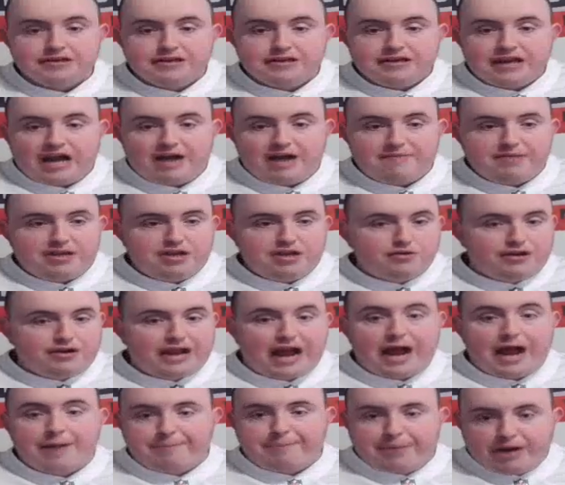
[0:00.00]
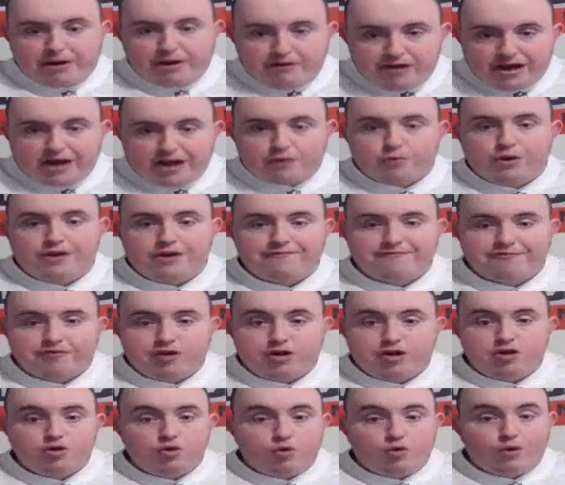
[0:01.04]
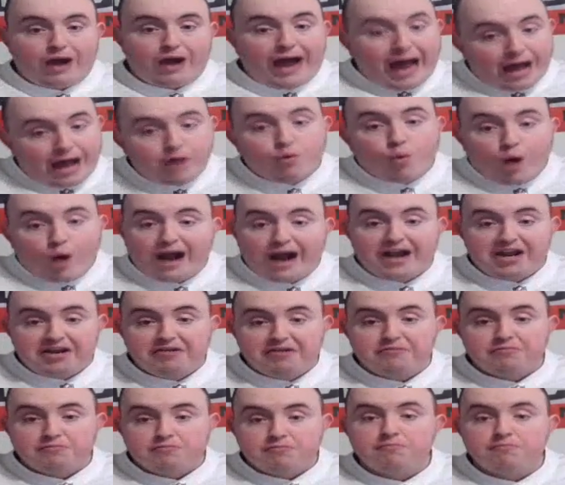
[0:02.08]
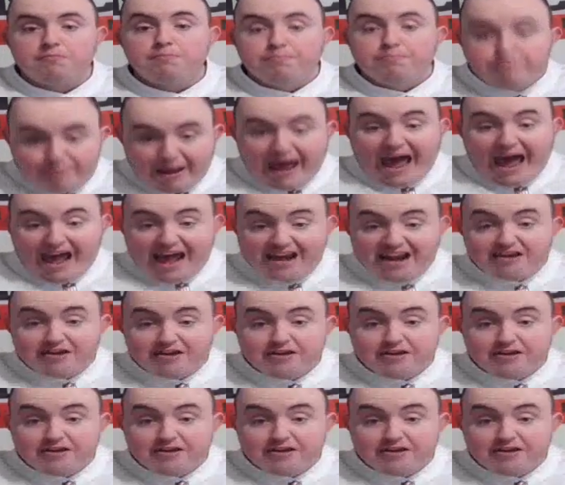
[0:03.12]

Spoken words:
I mean, you got Perrion Winfrey, who I wanted bad.